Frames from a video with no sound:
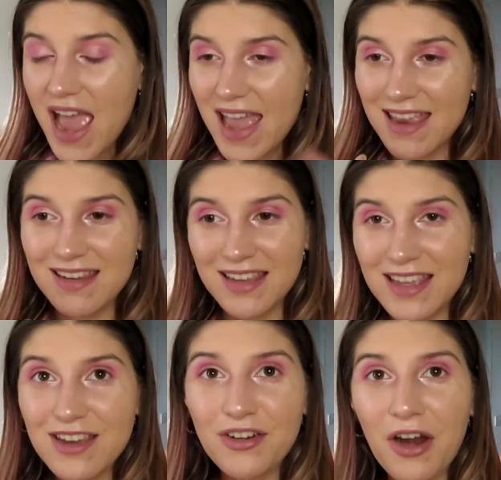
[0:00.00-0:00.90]
in
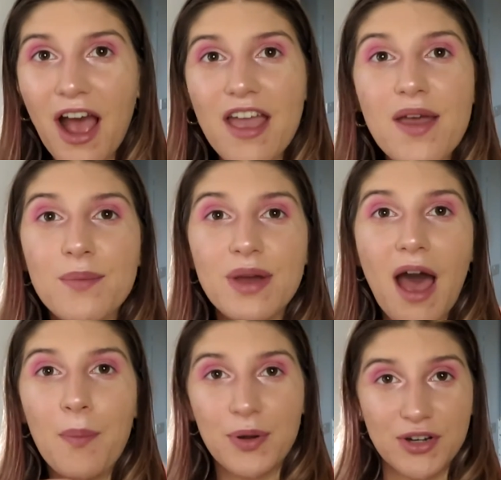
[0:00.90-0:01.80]
here I am
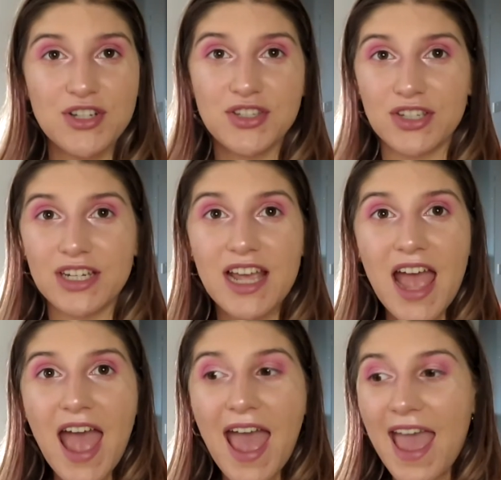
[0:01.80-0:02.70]
a person,
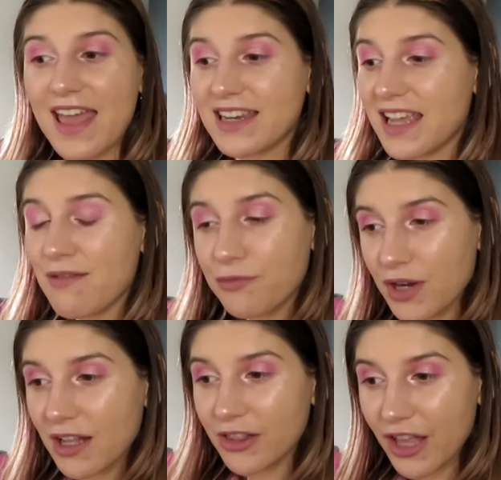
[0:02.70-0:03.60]
and in
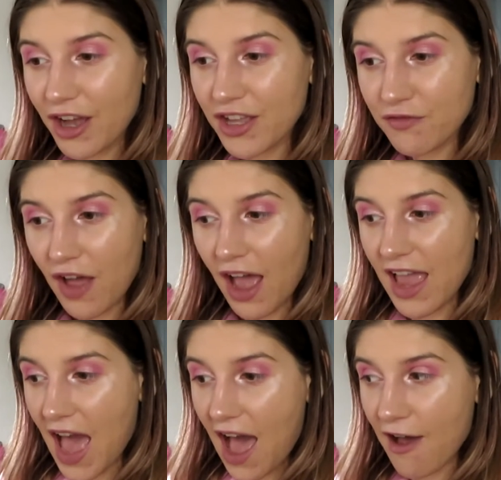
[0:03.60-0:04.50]
real life I
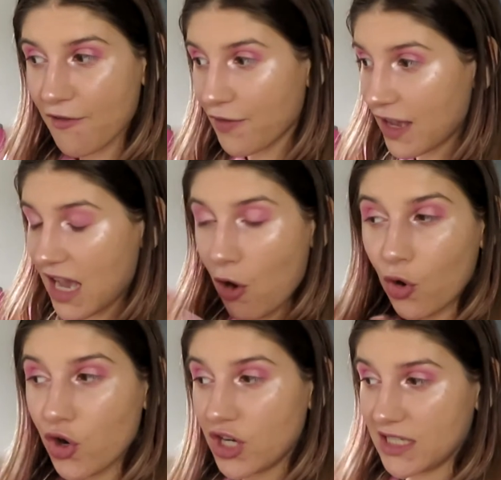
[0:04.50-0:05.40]
have
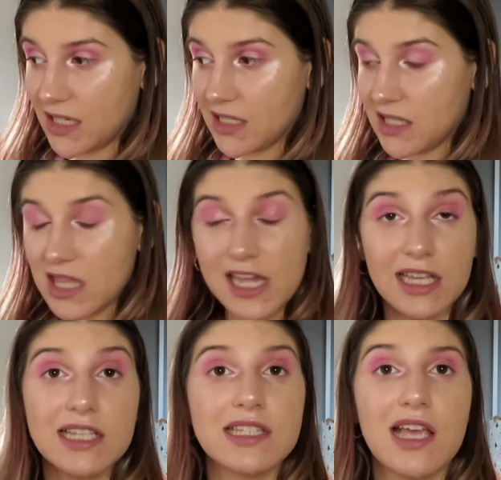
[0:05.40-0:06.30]
occurrences,
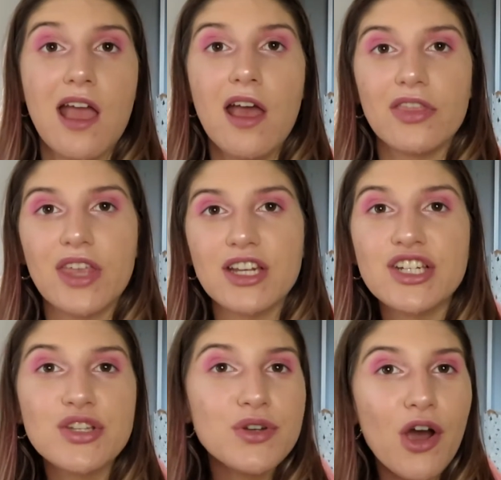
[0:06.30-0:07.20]
things that
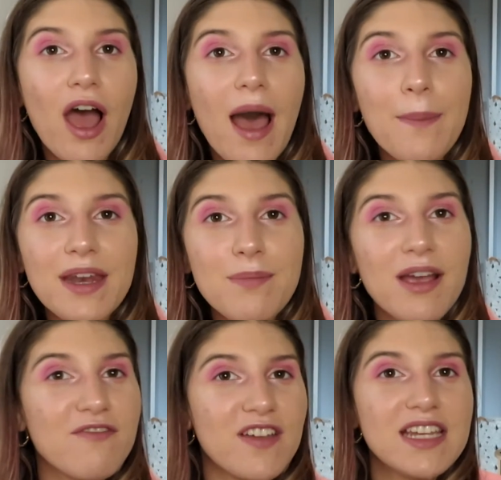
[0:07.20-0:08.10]
do not happen in
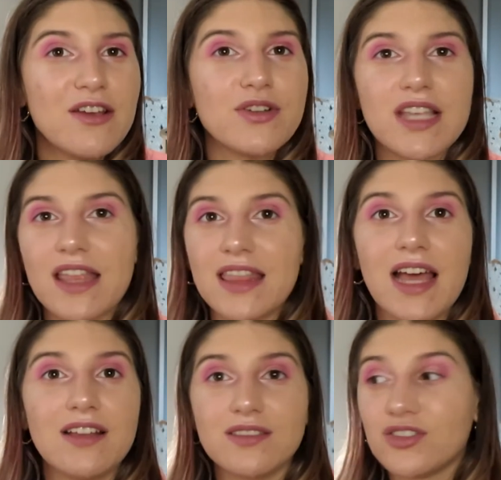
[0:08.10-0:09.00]
my videos, and
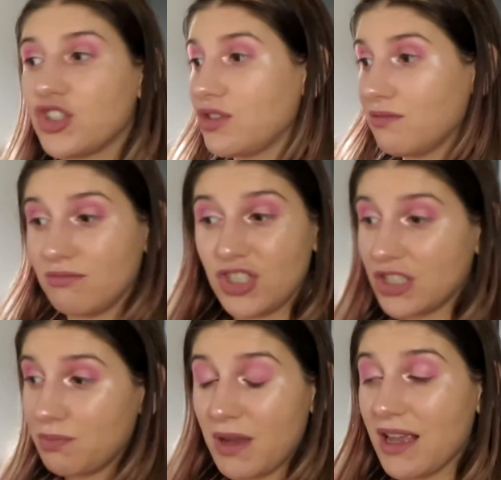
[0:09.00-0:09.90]
that
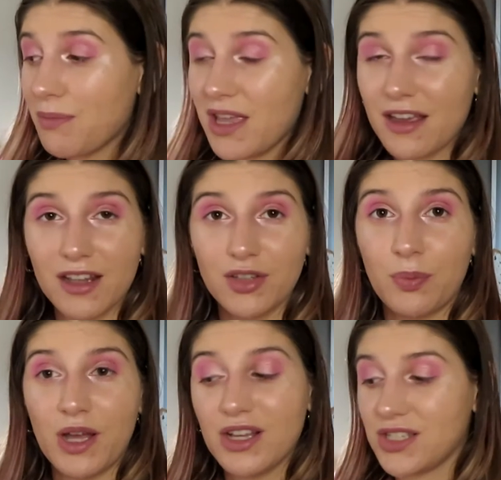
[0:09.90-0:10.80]
just make me another
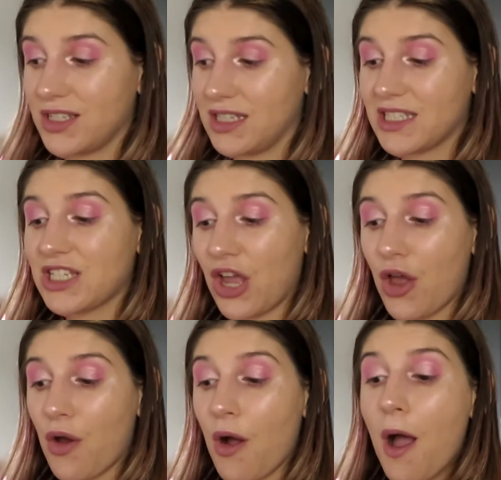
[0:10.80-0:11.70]
person.
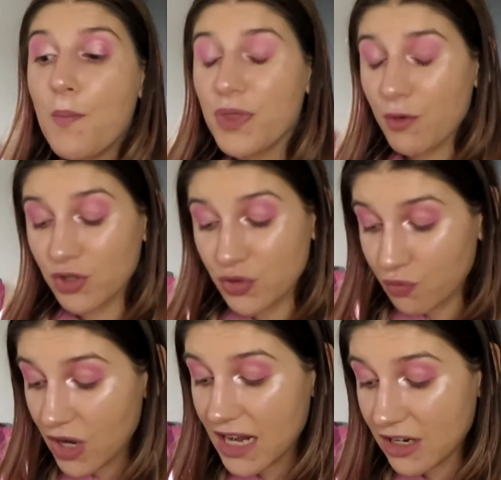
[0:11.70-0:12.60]
So it was
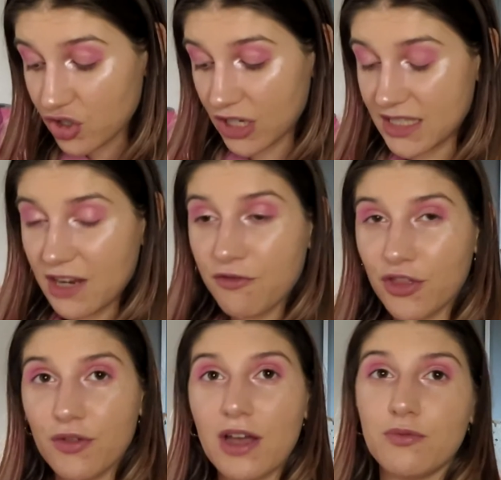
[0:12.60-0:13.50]
really interesting for
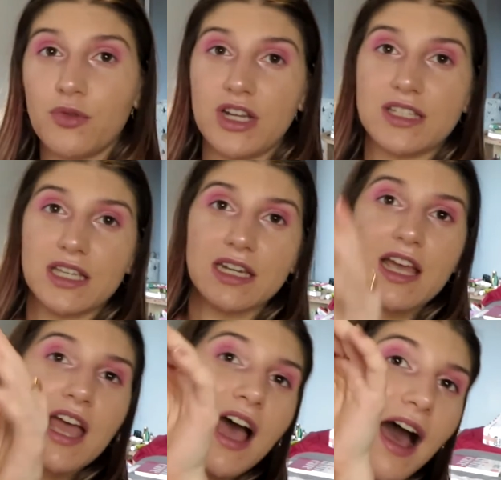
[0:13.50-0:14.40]
that reason.
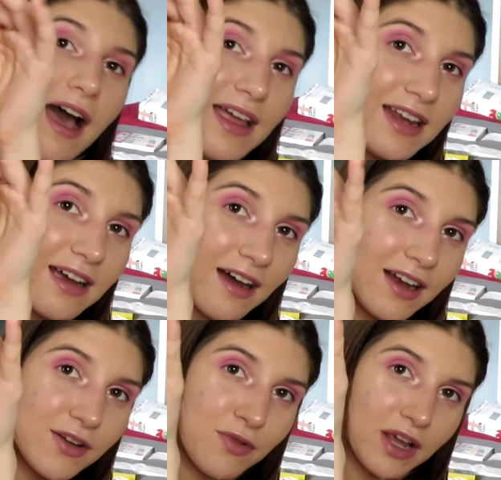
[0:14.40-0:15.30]

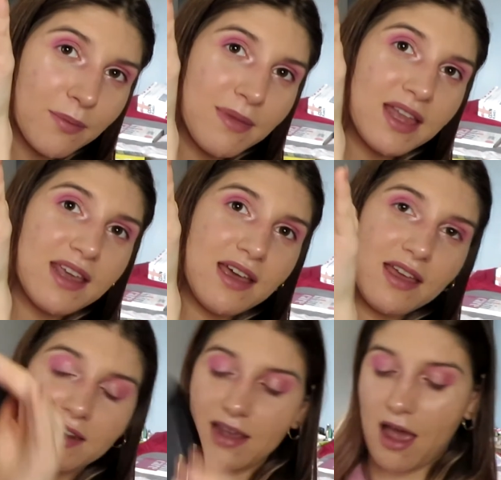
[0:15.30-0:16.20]
Highly
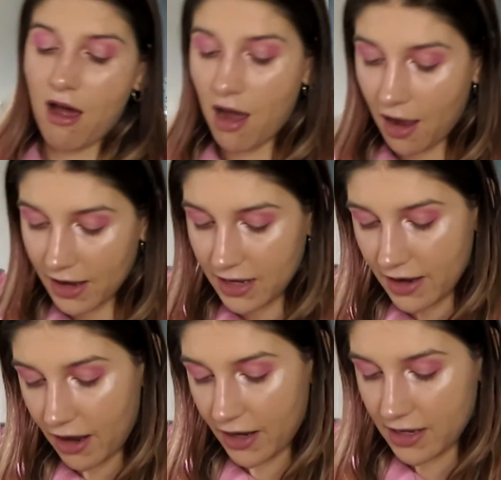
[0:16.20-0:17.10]
recommended. I
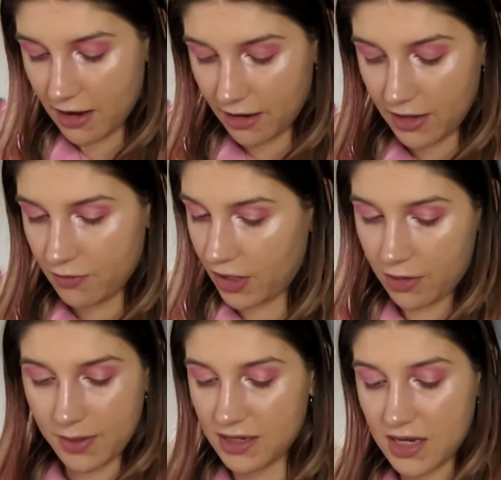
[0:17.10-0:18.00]
highly
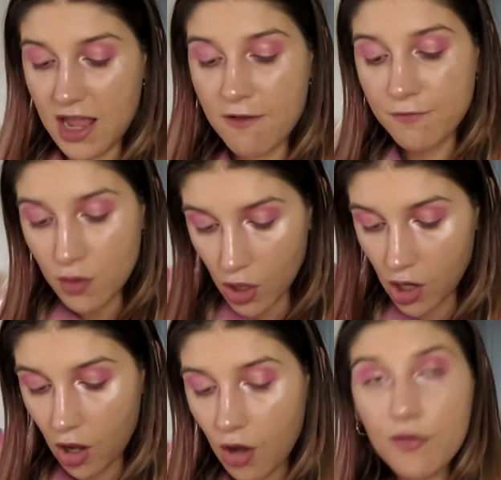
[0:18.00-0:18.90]
recommend it. If you
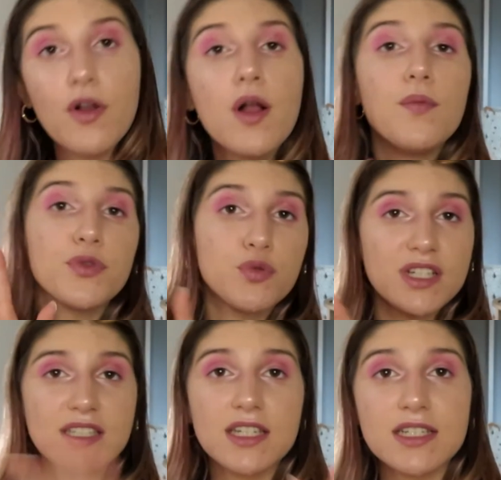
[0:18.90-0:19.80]
love
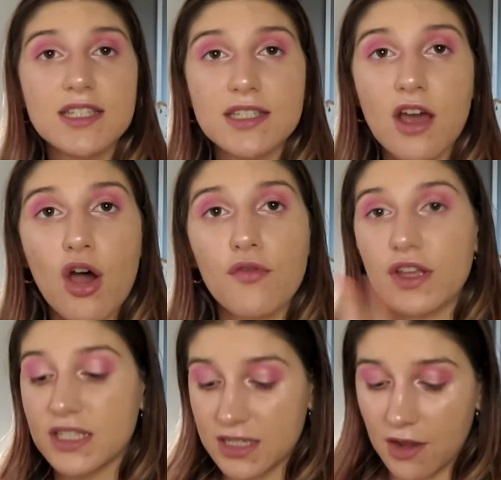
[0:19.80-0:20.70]
twisted stuff
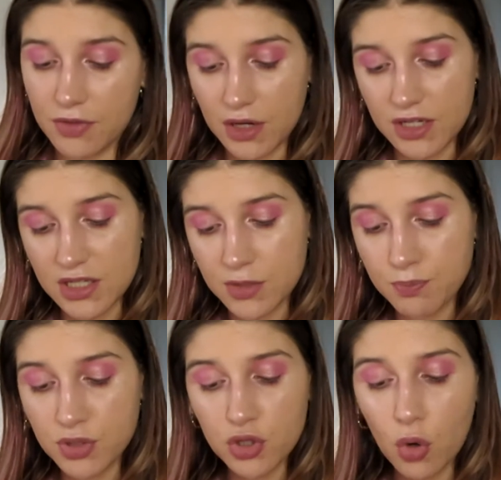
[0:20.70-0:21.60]
and stuff that is
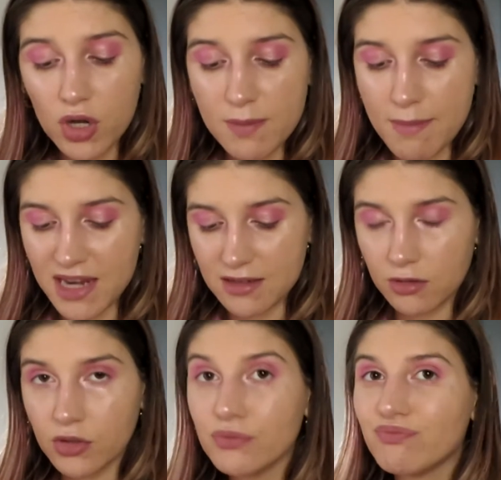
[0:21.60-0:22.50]
purely
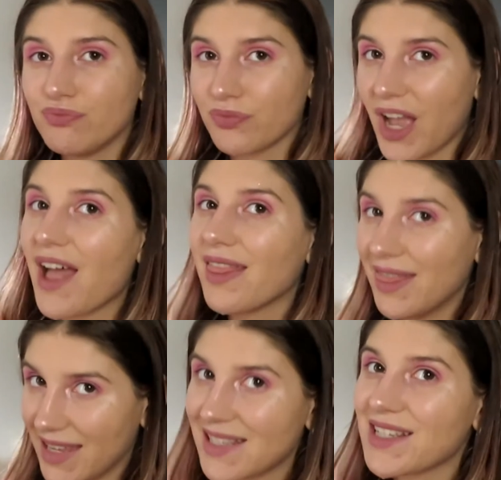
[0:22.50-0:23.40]
mental,
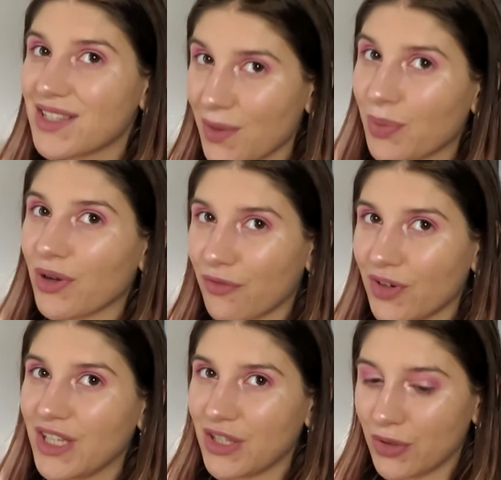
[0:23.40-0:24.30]
this is the book for
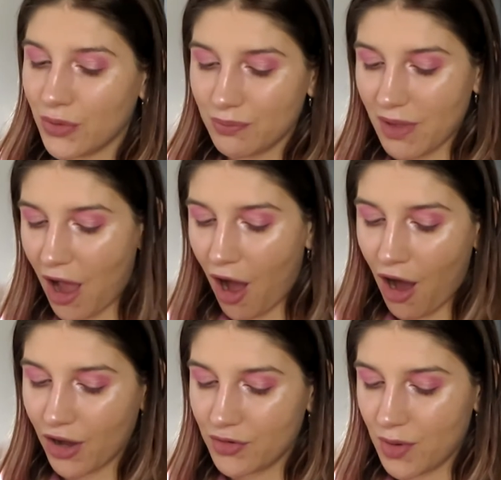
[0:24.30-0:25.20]
you.
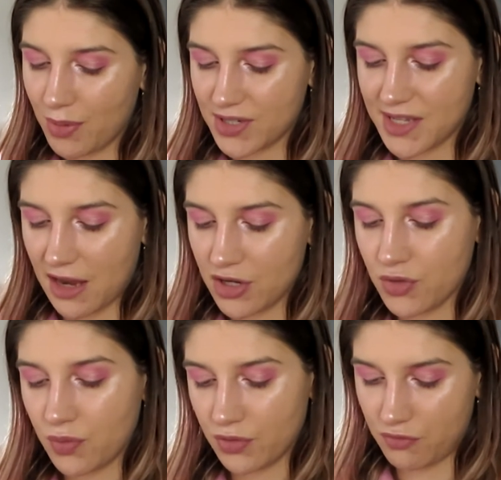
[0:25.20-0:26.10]
100%.
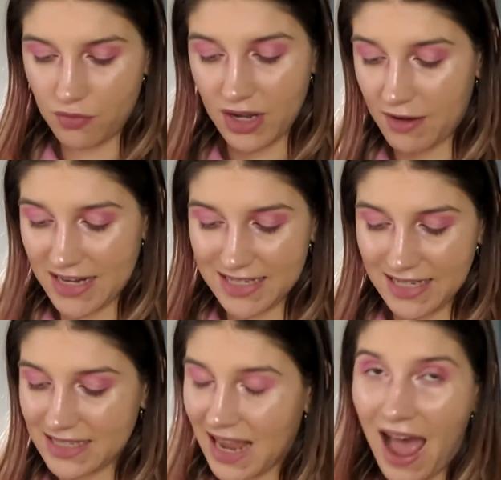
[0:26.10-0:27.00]
You wouldn't regret
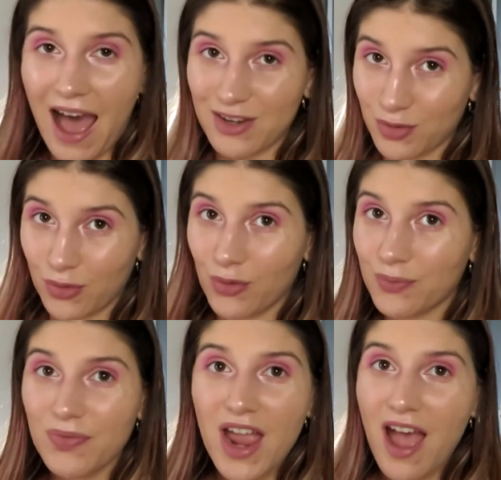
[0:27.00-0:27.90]
it at all.
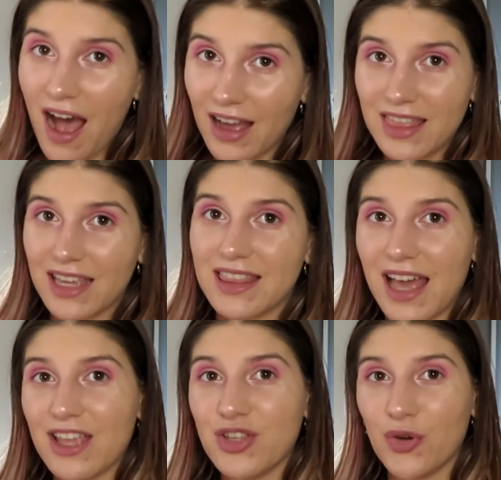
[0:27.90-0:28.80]
I think
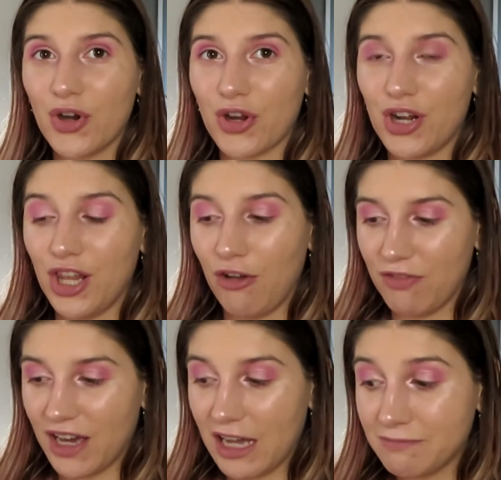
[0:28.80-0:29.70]
that you're gonna love
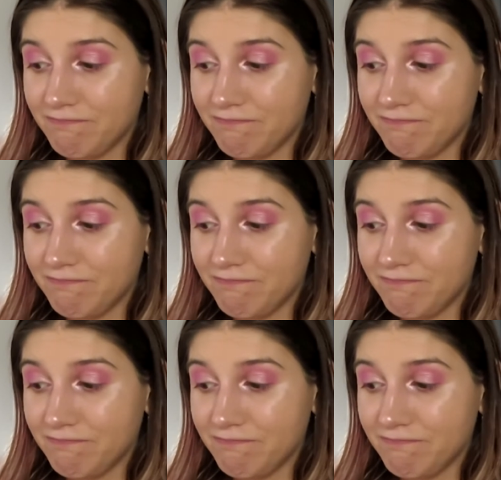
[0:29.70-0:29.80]
that.